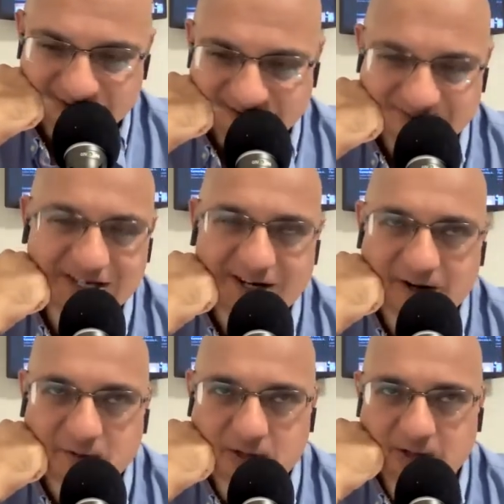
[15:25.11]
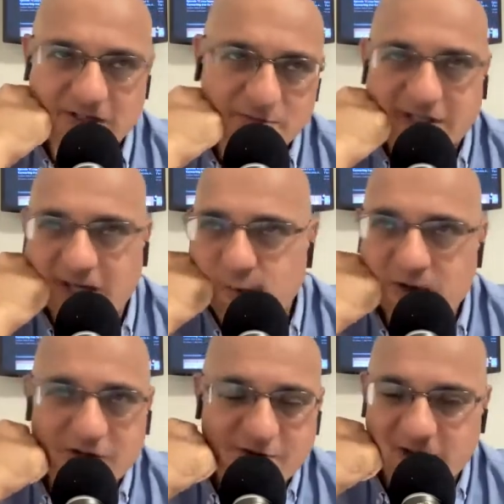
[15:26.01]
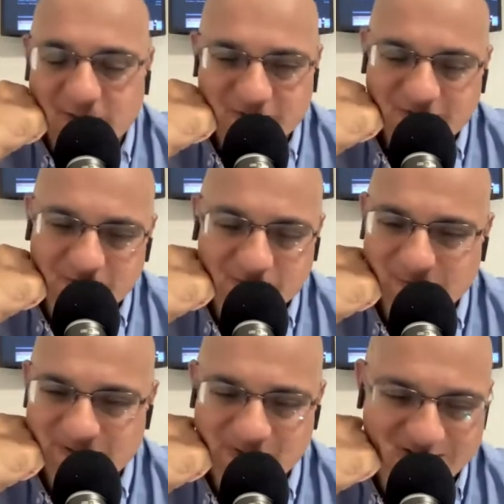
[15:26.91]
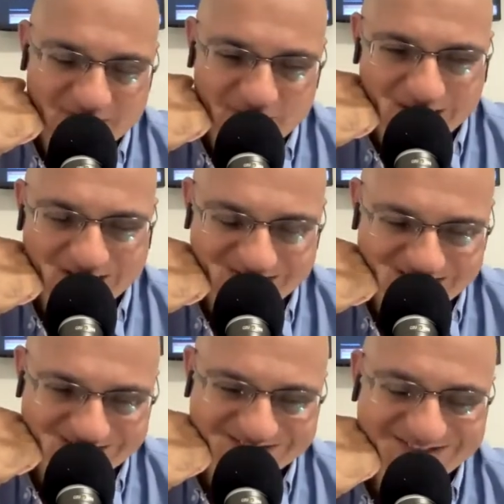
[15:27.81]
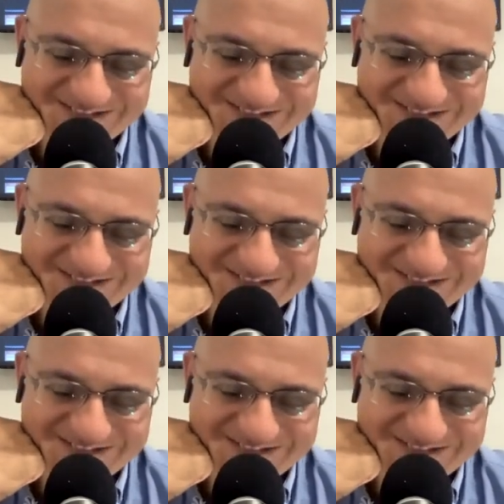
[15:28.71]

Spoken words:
So Sarah, what do you want to become when you grow up? What was your answer back then?